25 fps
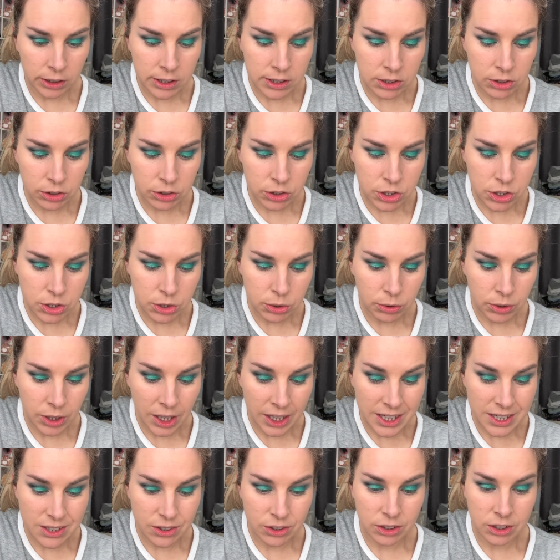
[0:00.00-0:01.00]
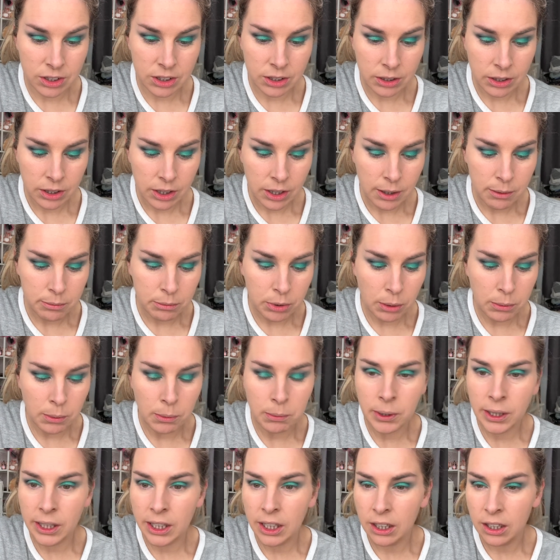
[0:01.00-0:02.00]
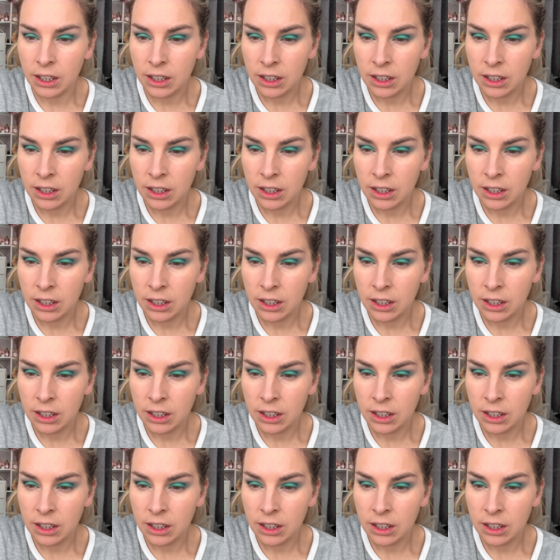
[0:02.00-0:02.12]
his lunch soon, and he's going to probably